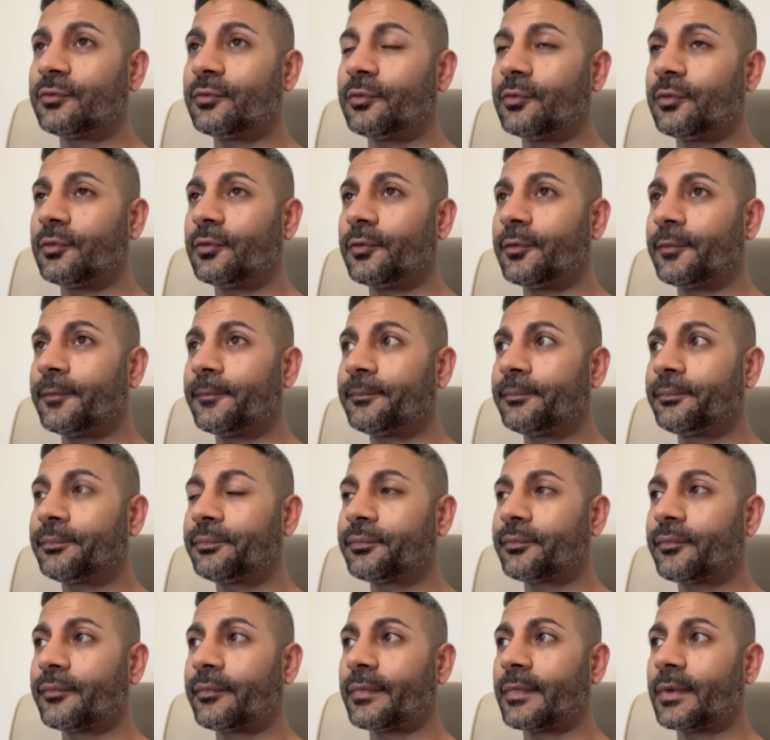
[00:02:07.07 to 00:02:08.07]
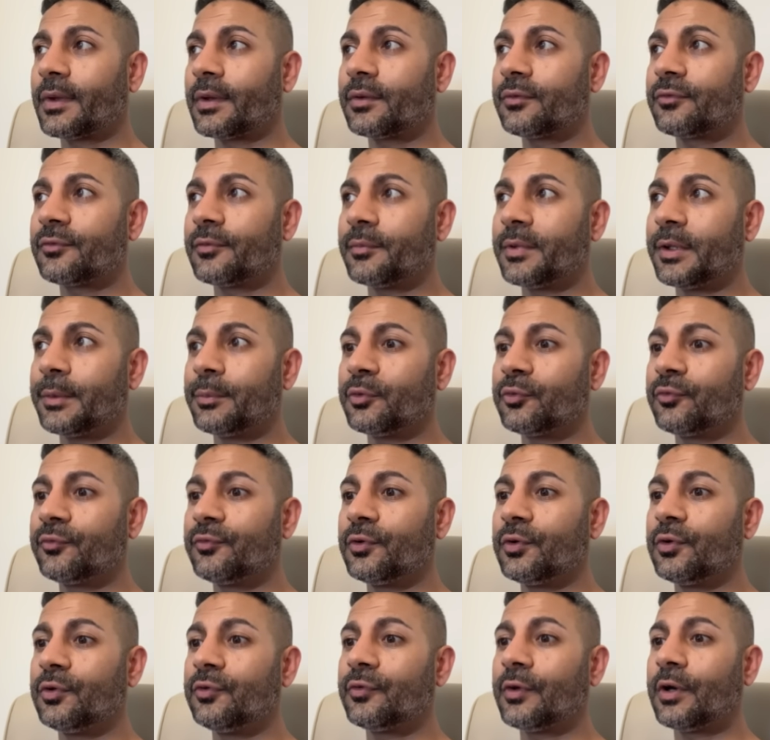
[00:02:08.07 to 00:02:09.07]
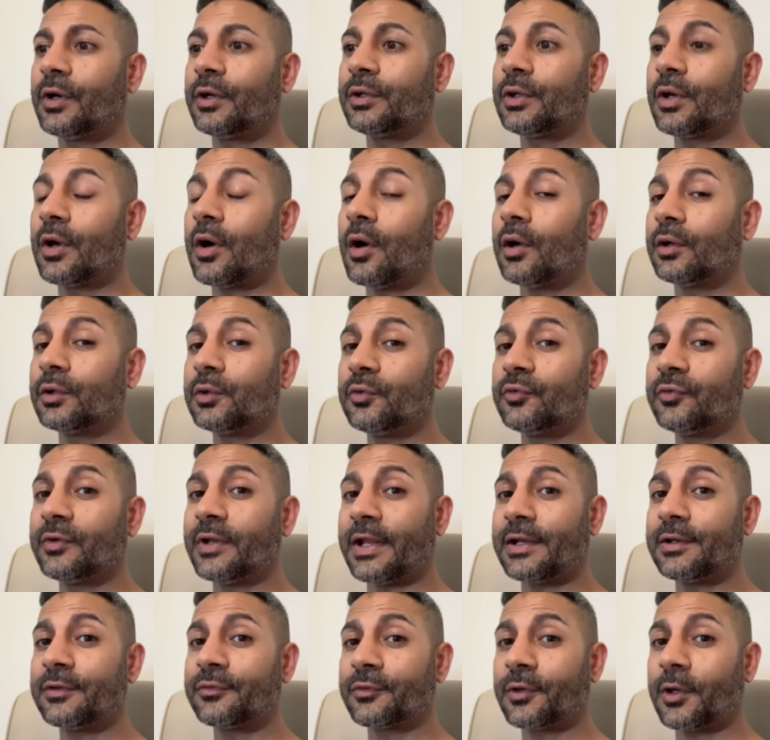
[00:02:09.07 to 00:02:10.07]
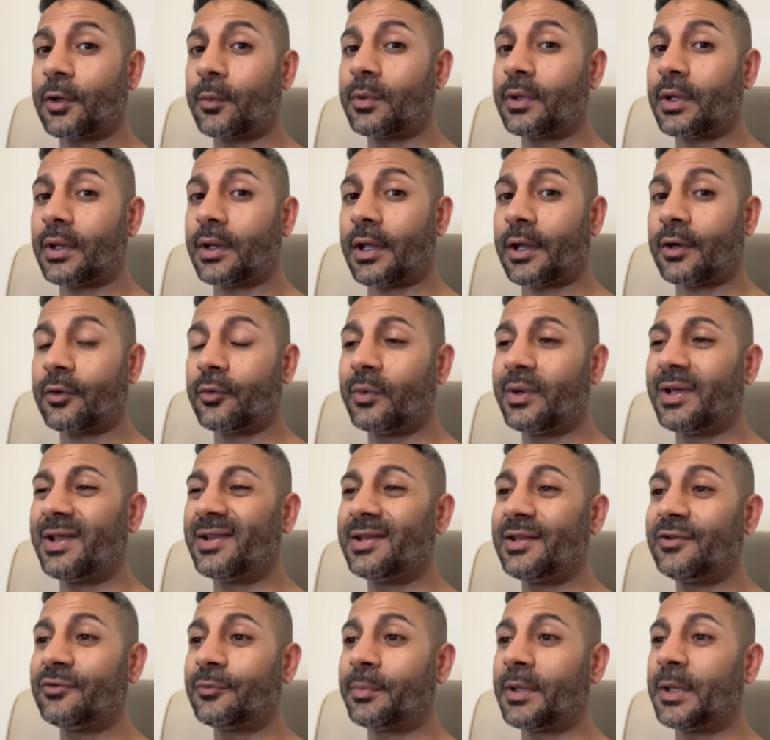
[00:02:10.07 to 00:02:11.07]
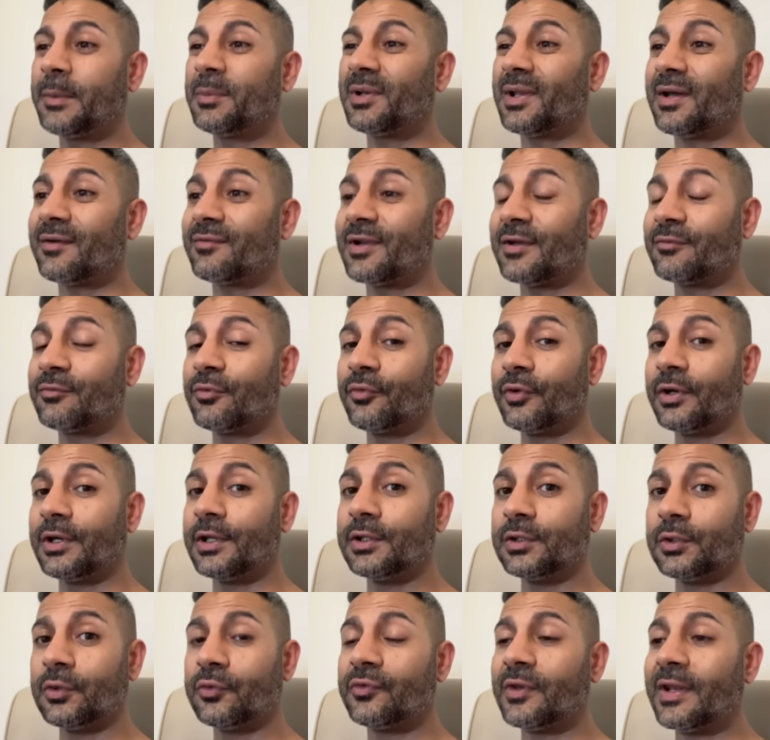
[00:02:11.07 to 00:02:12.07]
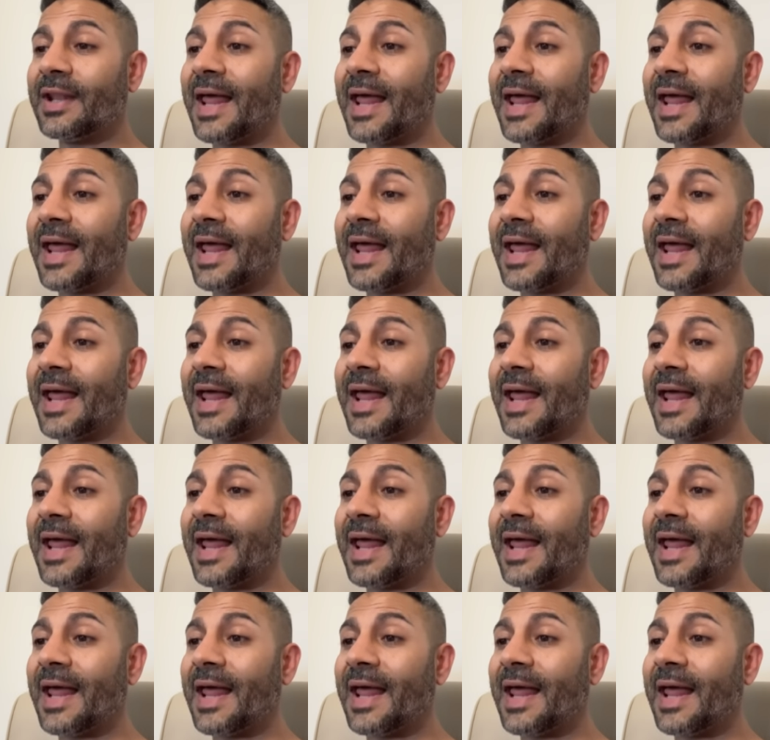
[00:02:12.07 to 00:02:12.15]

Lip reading: or some people's views, oh, you can't use an endoscope with a narrow ear. And these are people that have never really used an